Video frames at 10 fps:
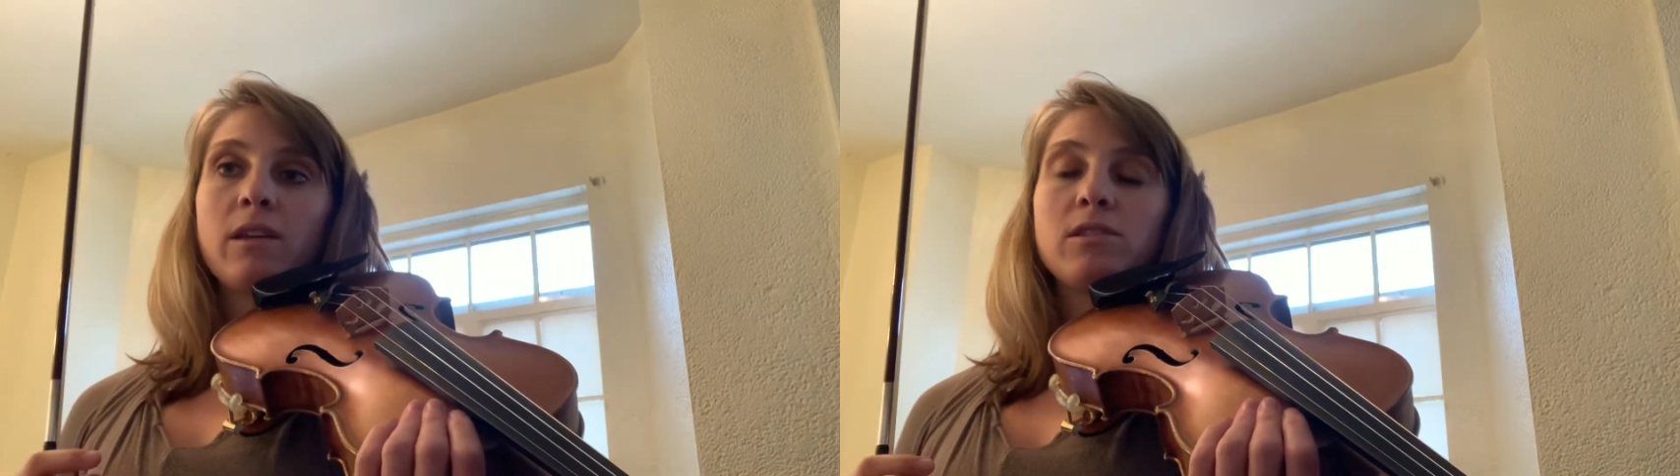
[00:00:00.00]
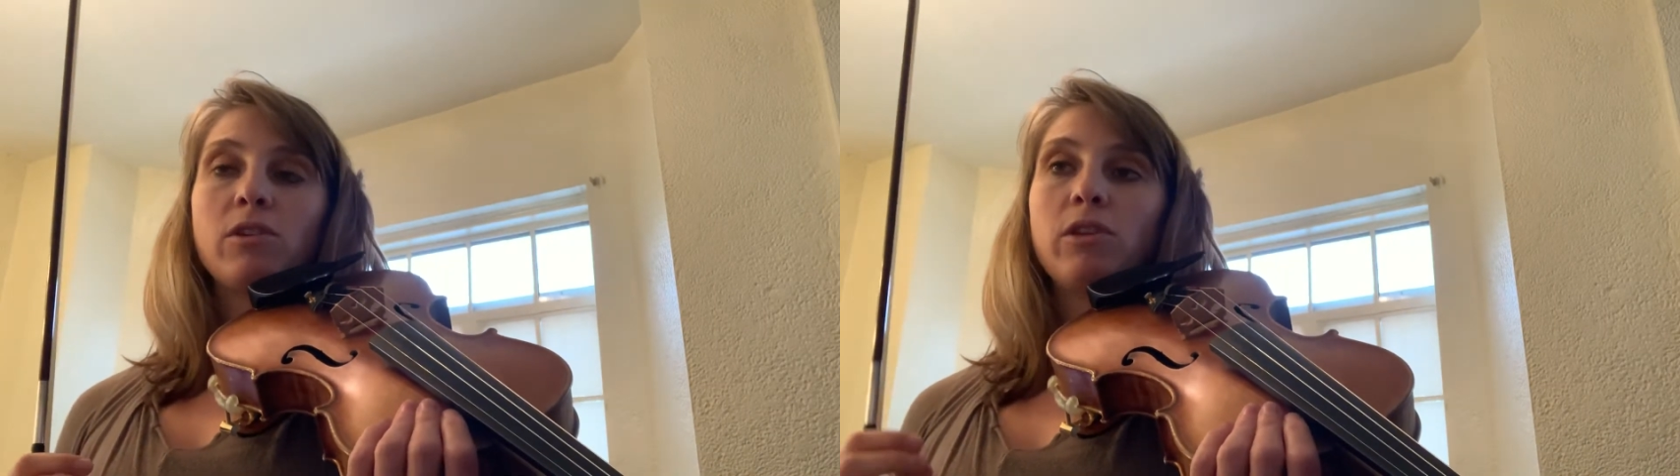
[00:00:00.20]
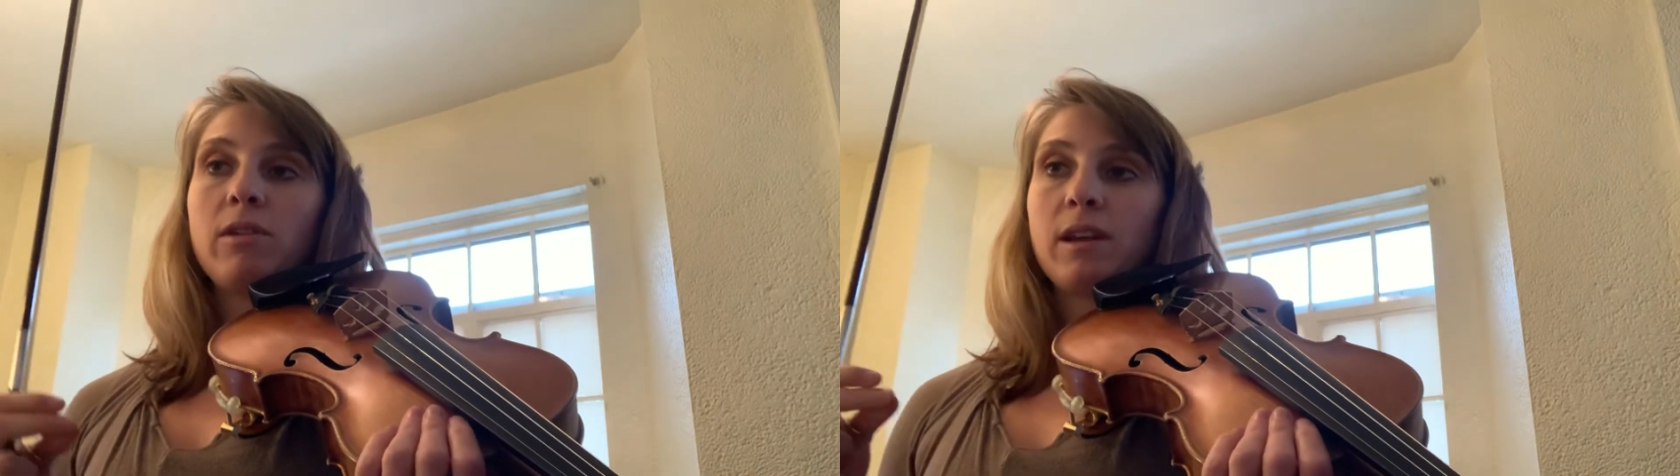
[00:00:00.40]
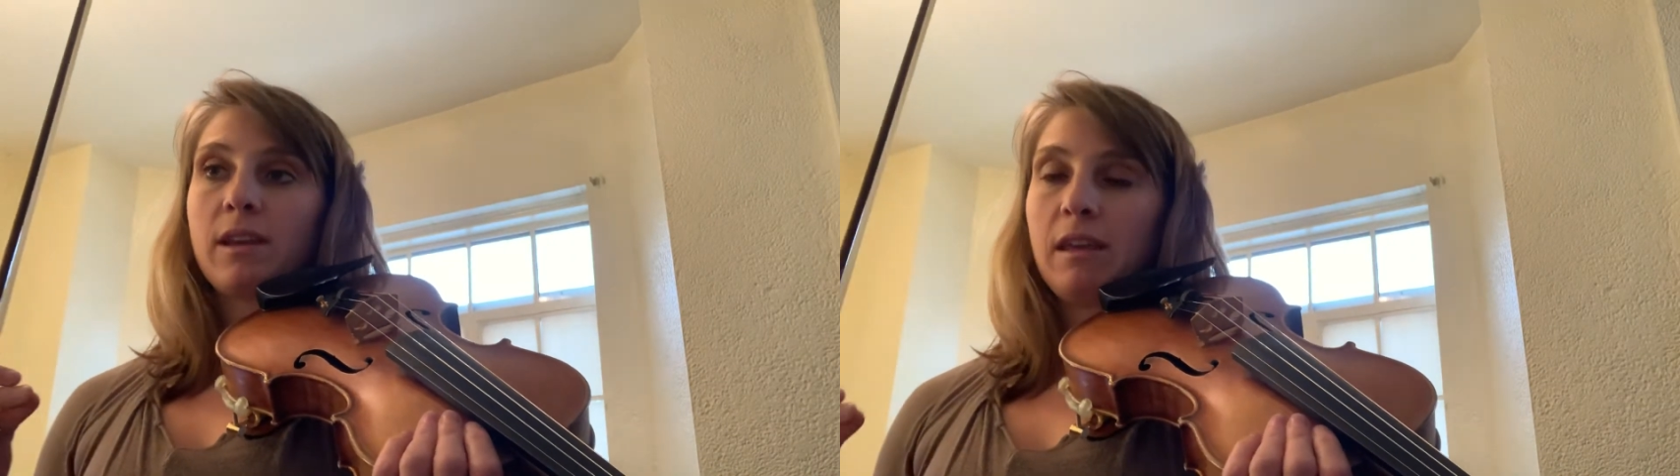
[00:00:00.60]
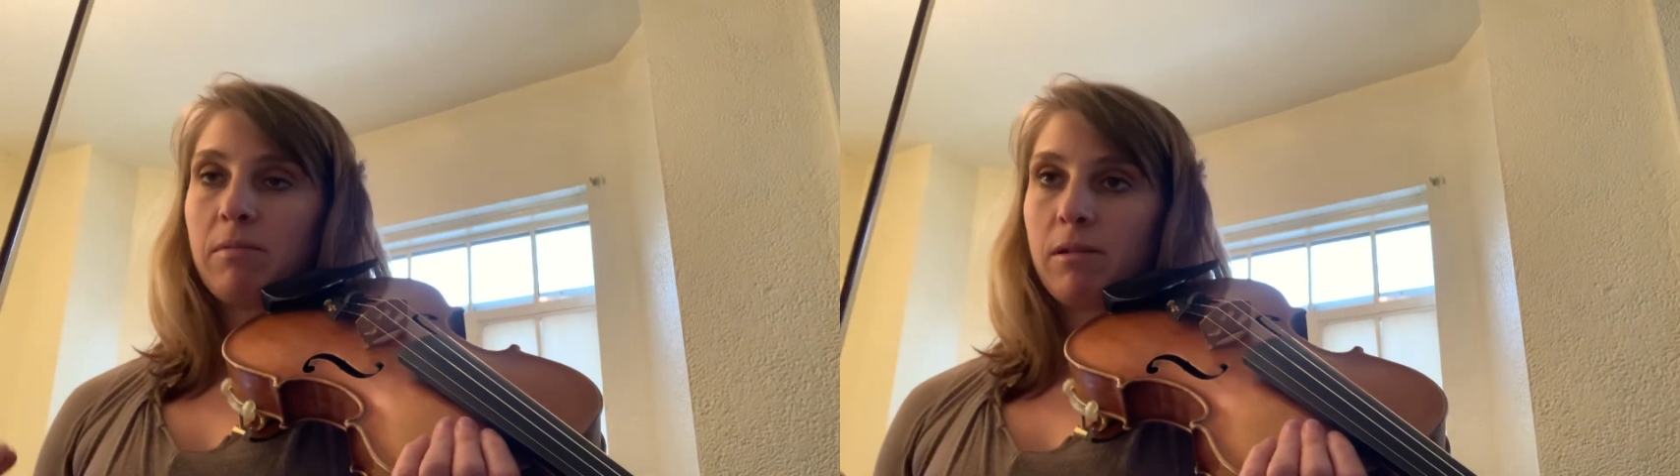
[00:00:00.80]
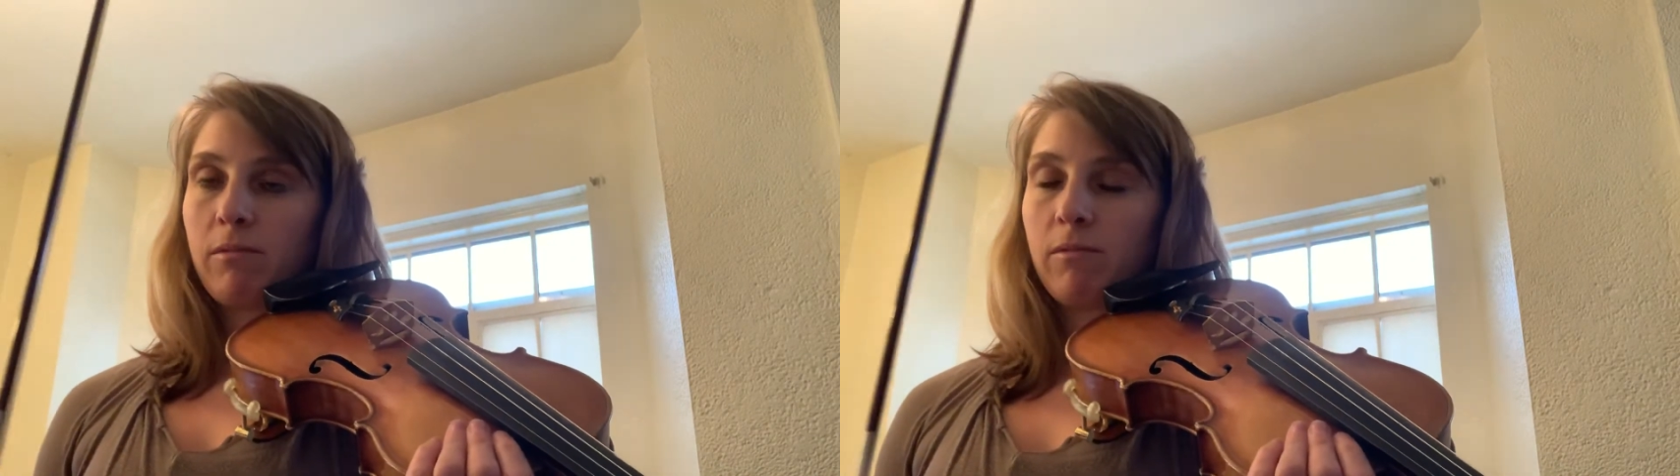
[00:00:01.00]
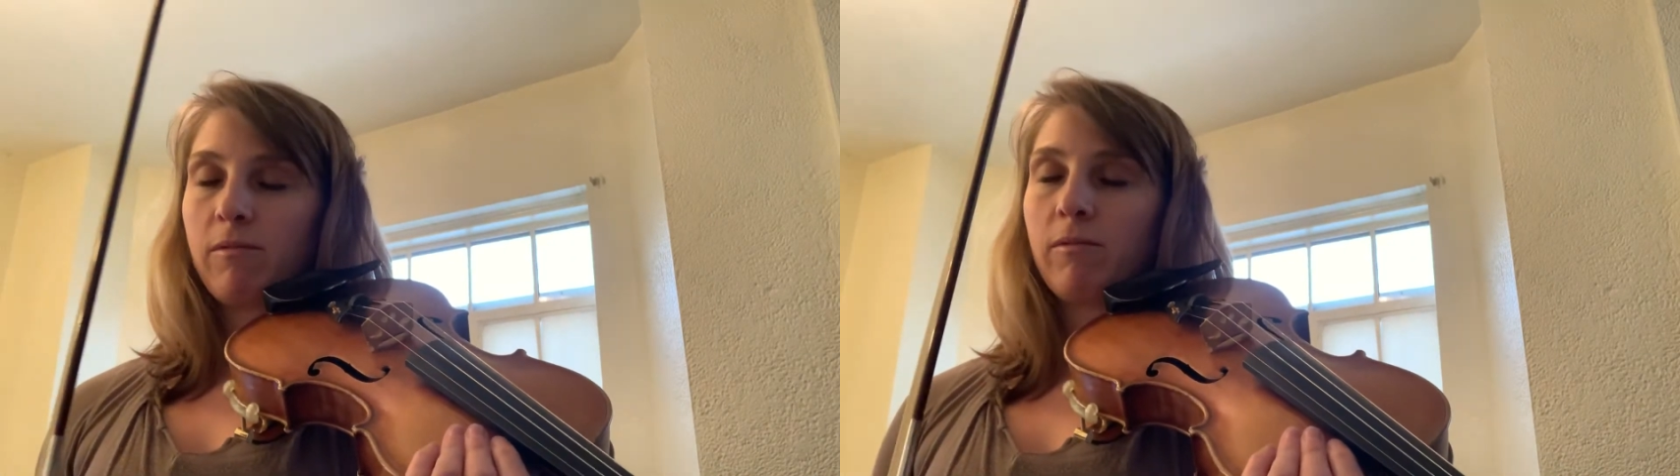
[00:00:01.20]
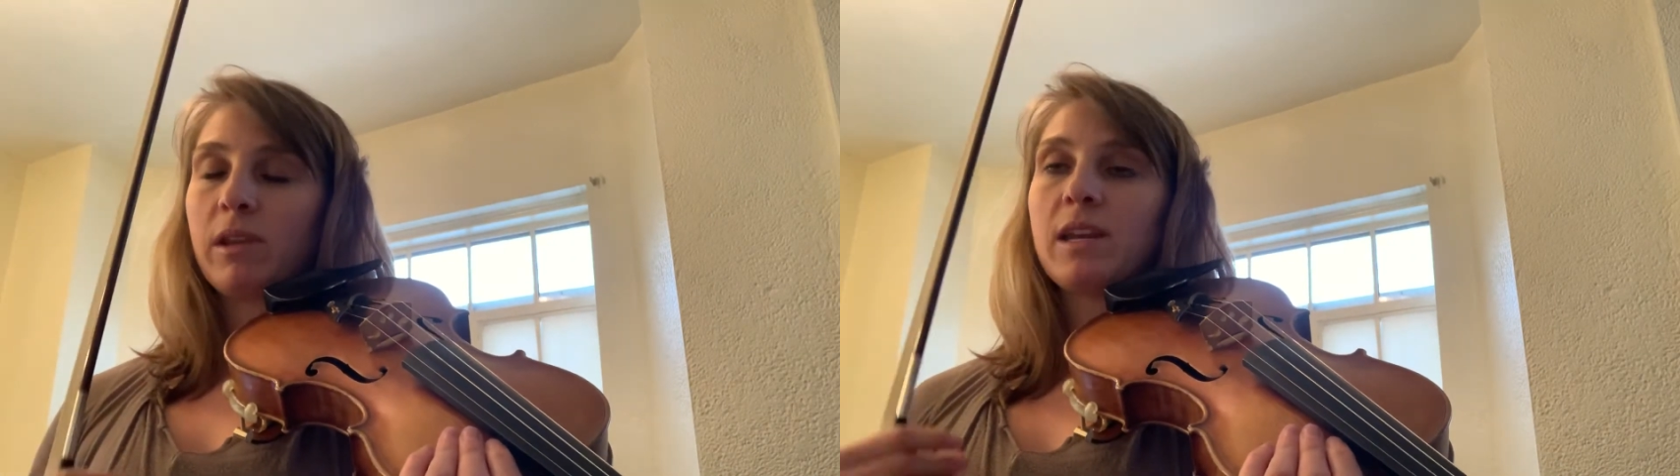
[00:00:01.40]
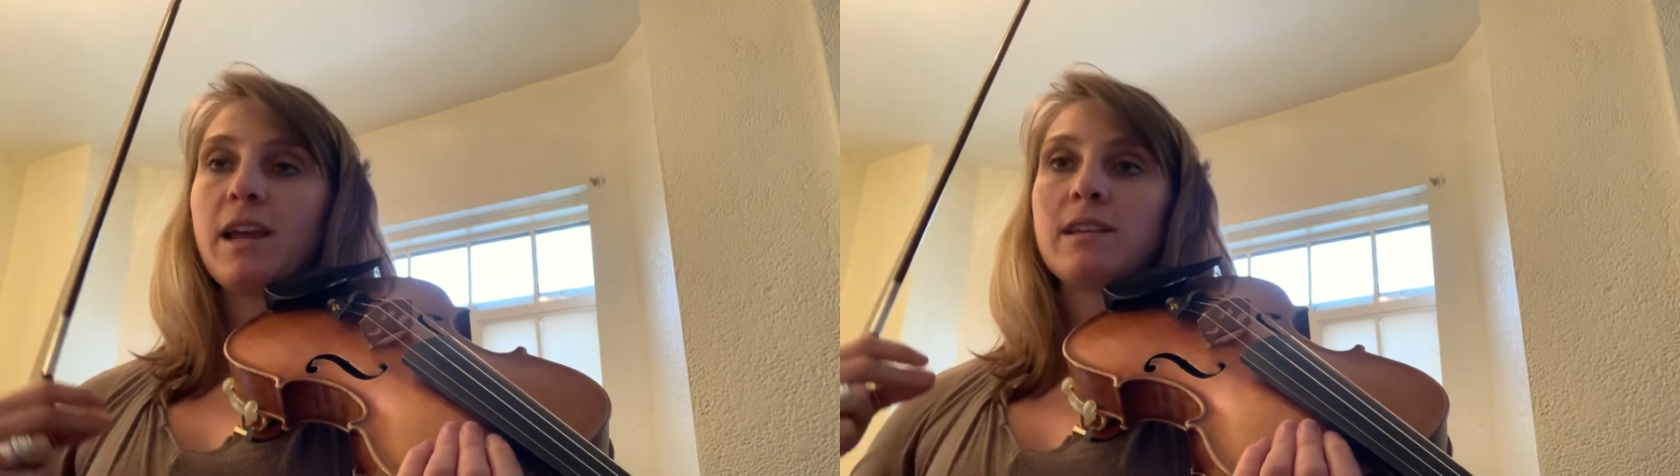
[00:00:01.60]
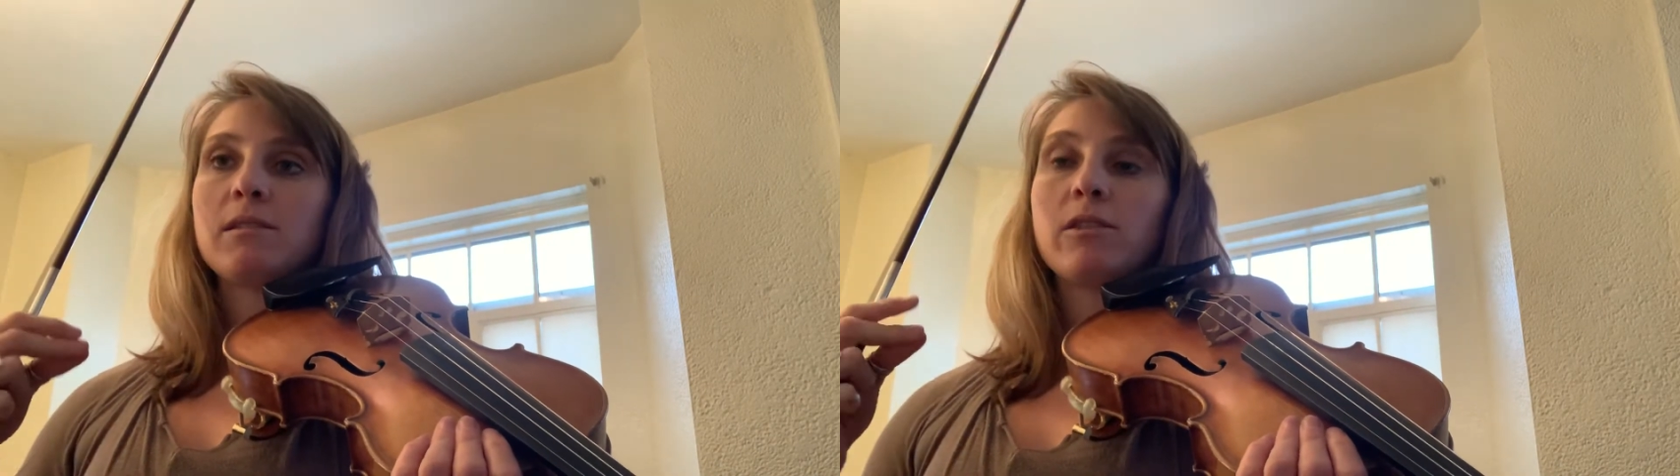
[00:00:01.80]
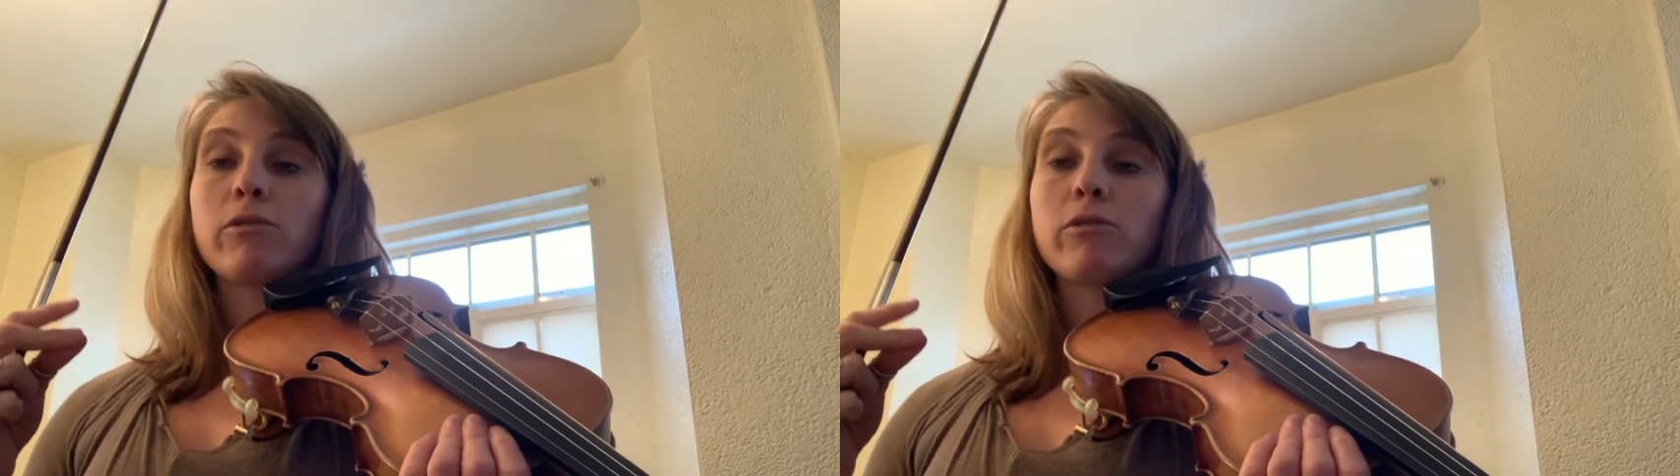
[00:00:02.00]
So you can keep it really nice